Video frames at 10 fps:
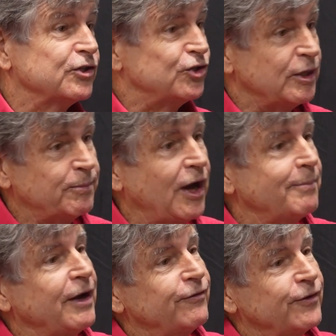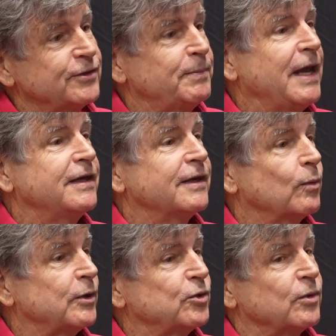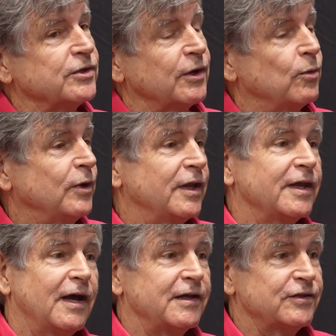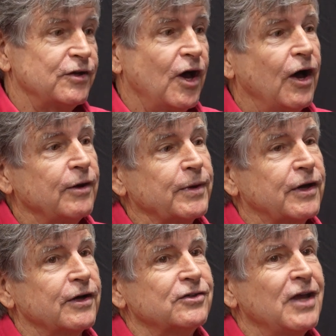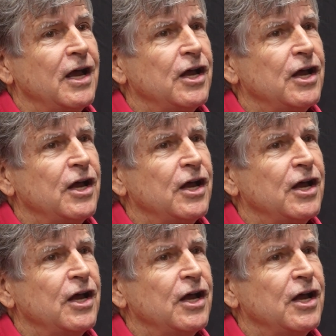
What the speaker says: She bought my first painting, which was a really nice nod because